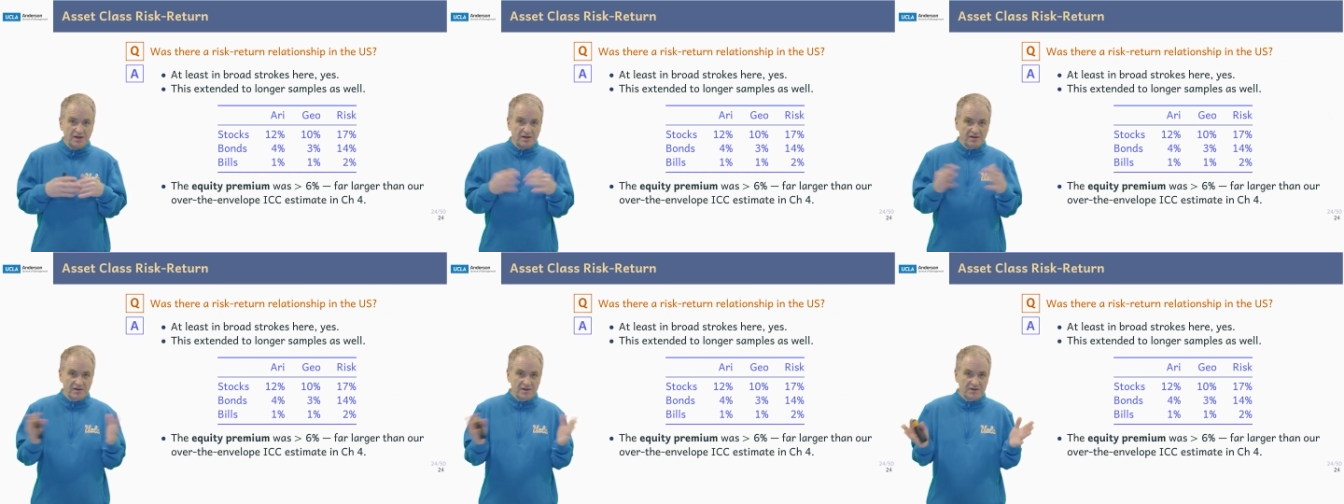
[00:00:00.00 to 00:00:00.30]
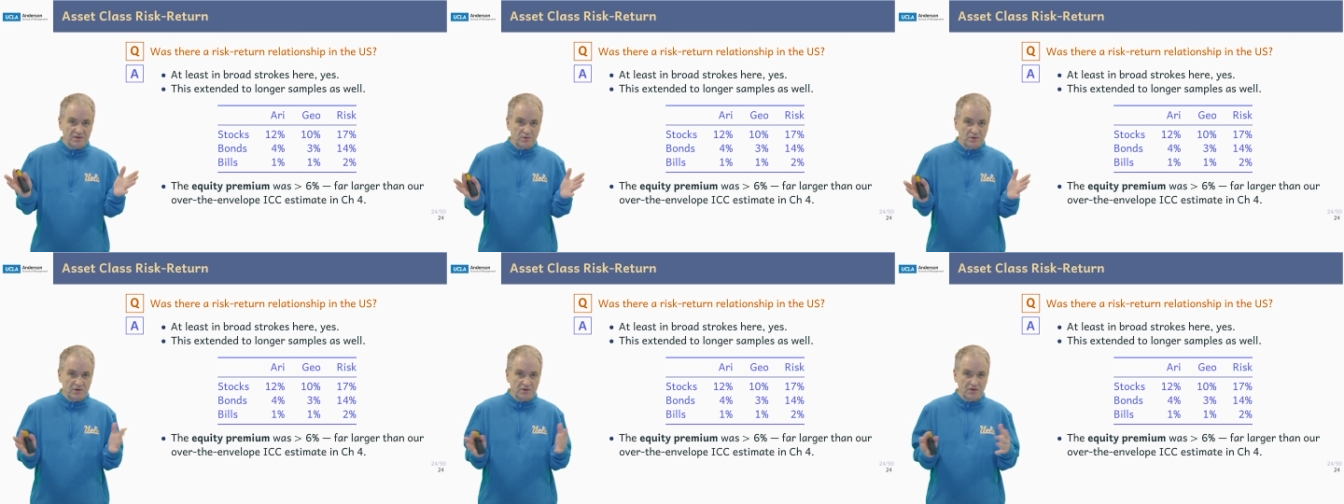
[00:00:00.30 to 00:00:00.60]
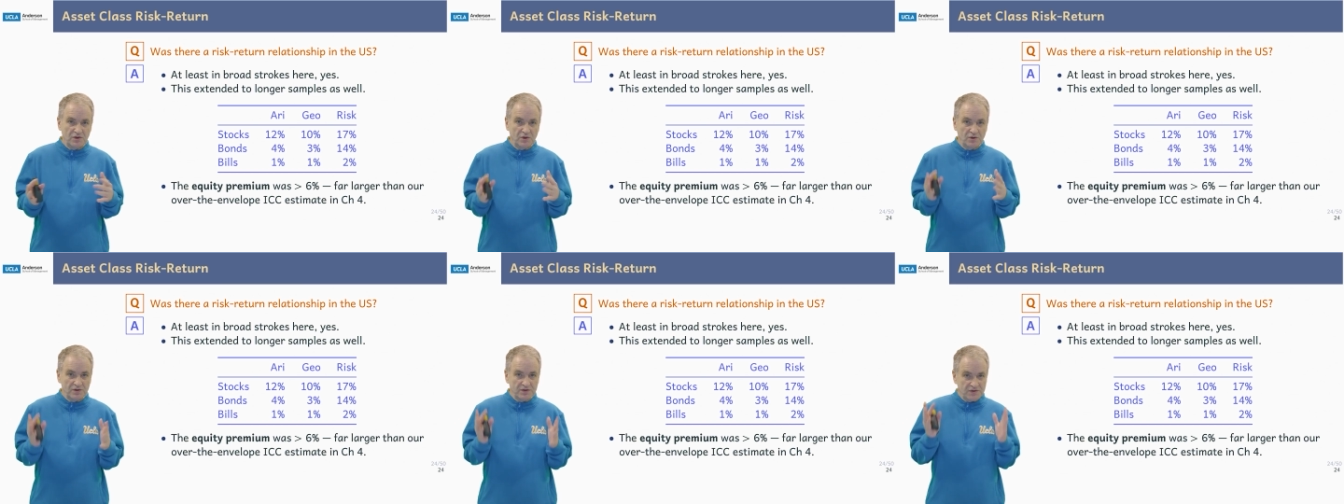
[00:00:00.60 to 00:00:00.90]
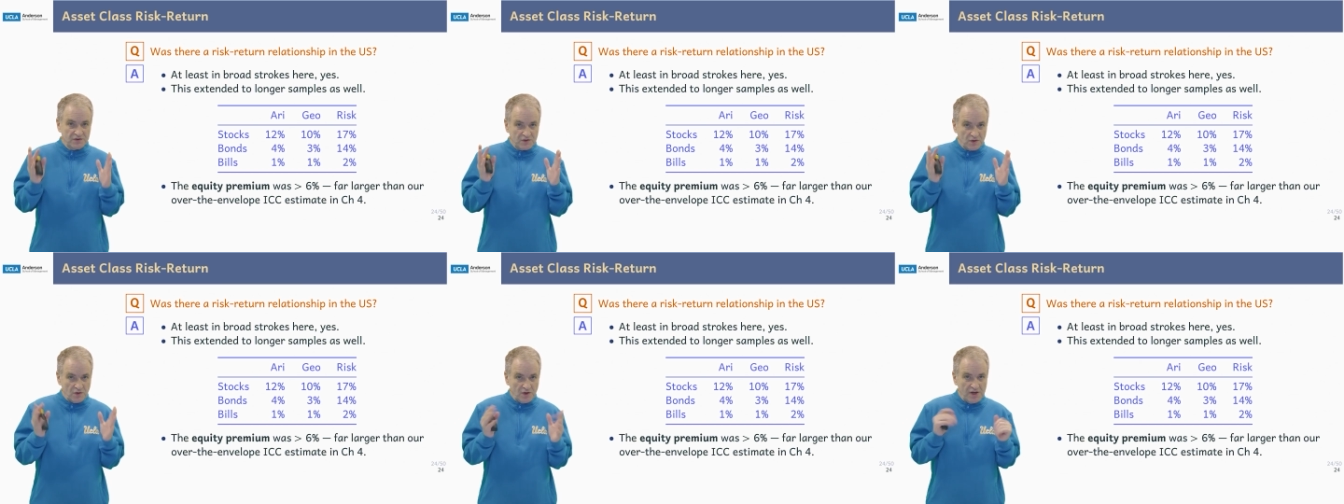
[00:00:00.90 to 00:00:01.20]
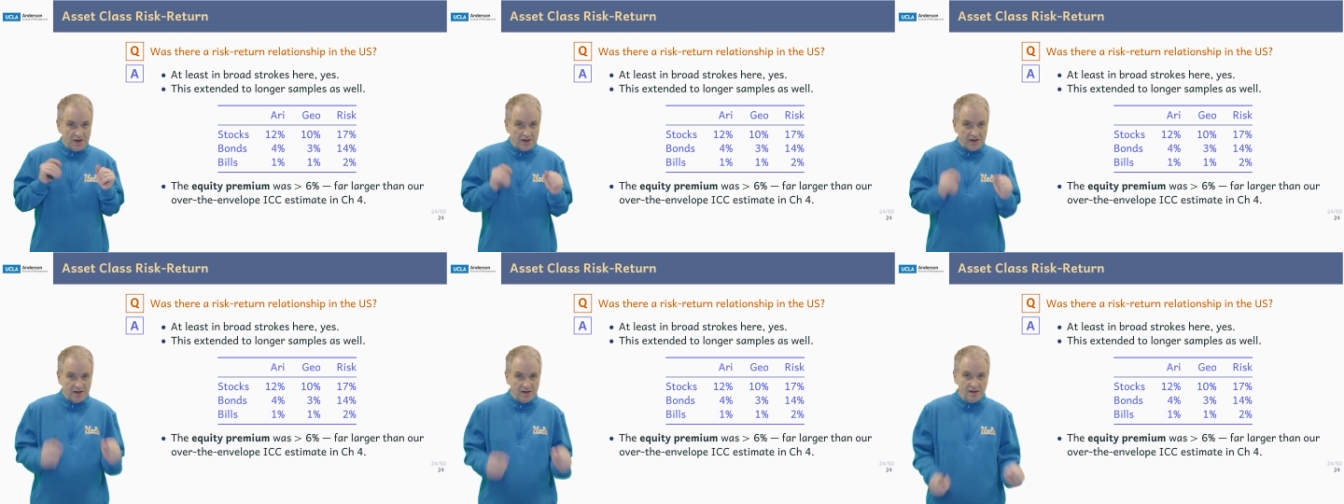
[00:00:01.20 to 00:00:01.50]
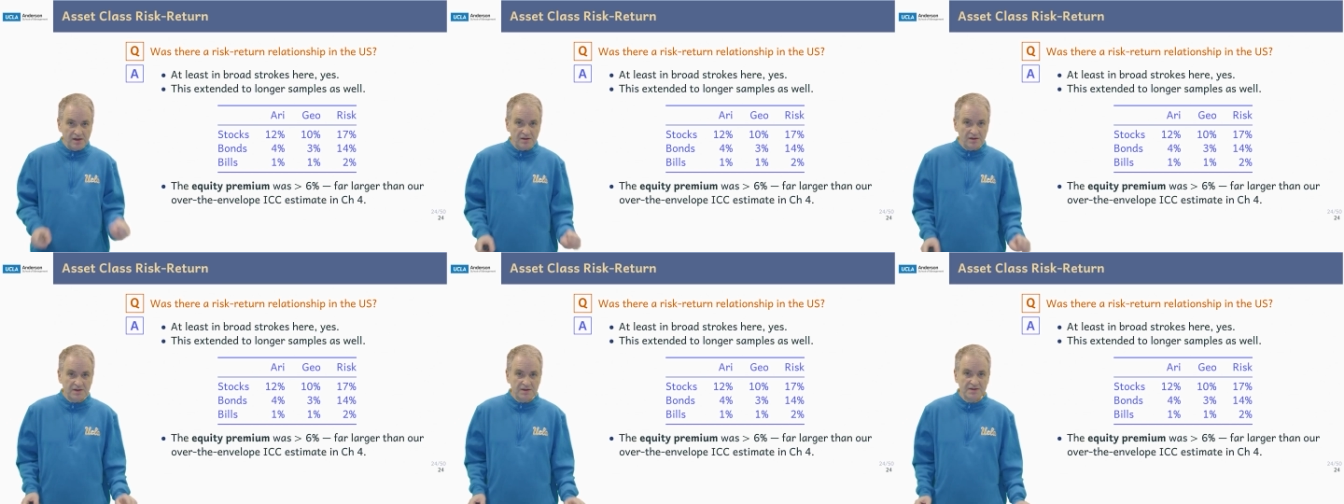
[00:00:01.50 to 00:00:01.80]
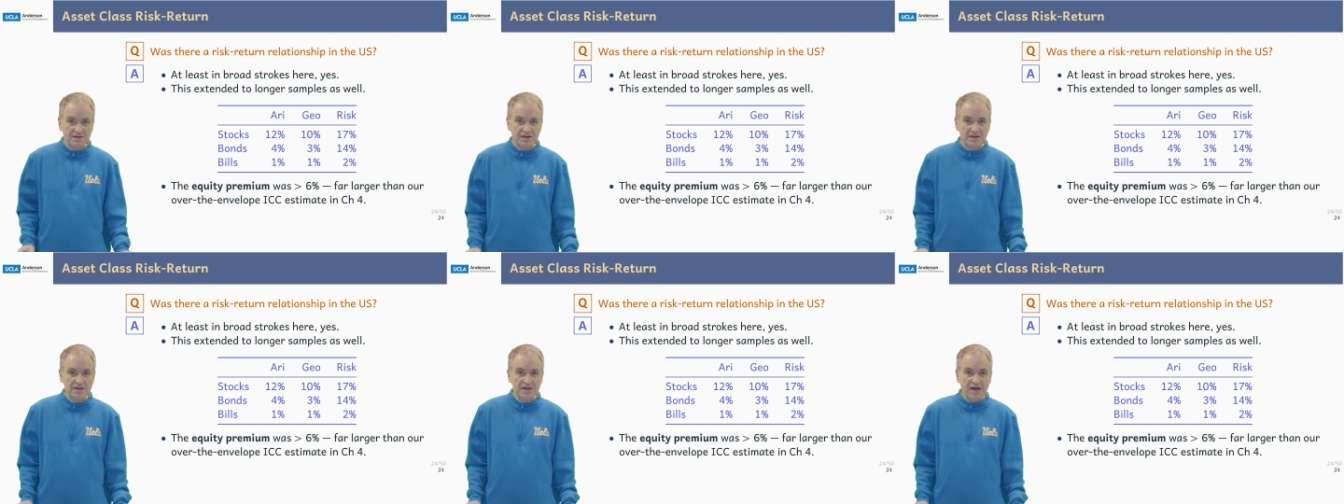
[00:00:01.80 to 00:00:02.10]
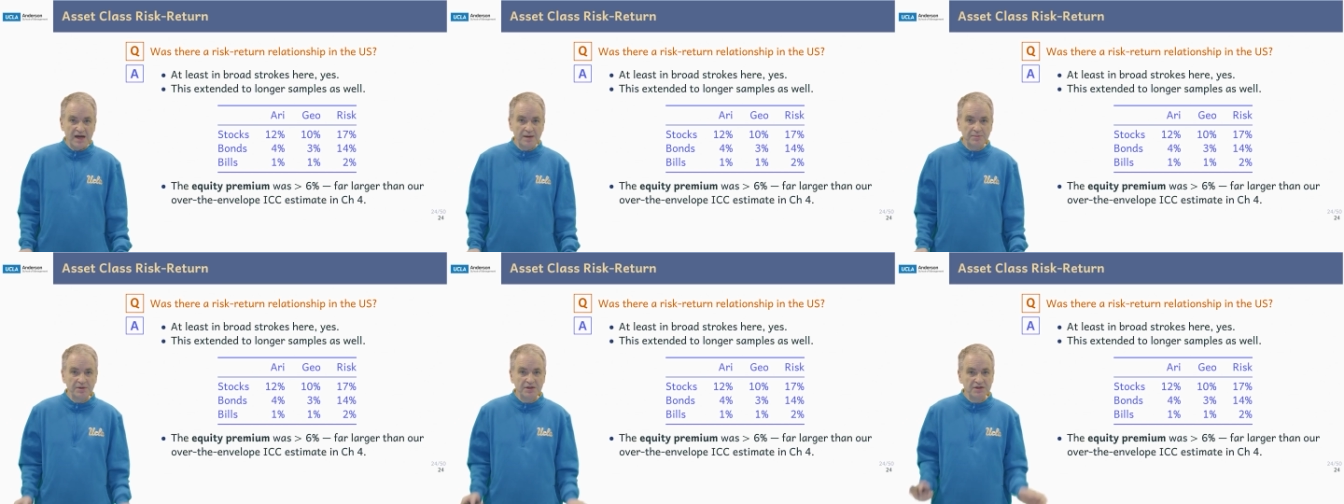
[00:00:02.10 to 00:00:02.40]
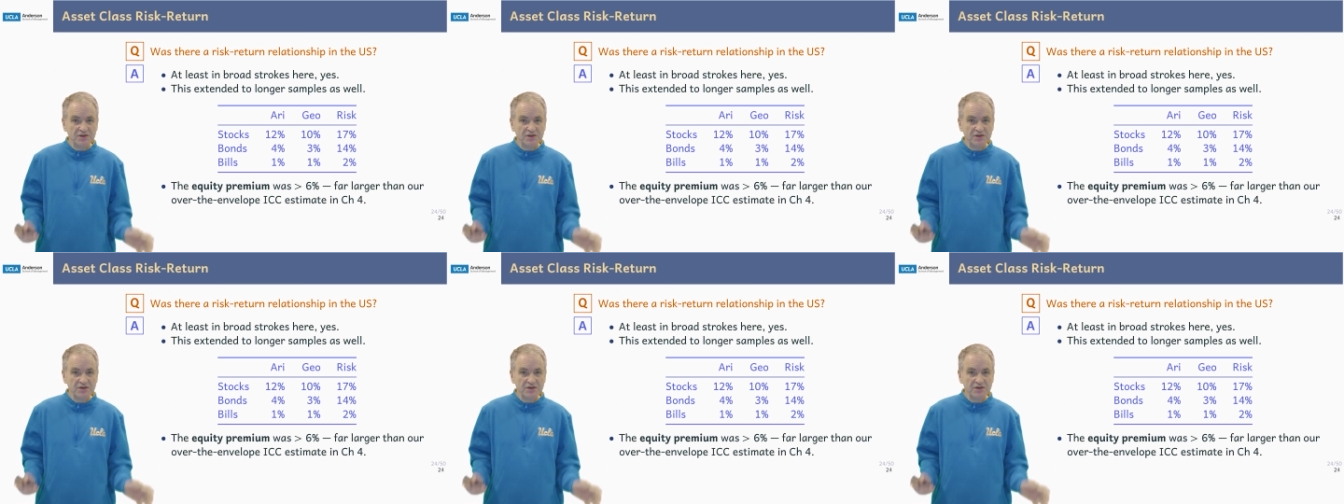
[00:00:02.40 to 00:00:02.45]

this was hold. So here is the table,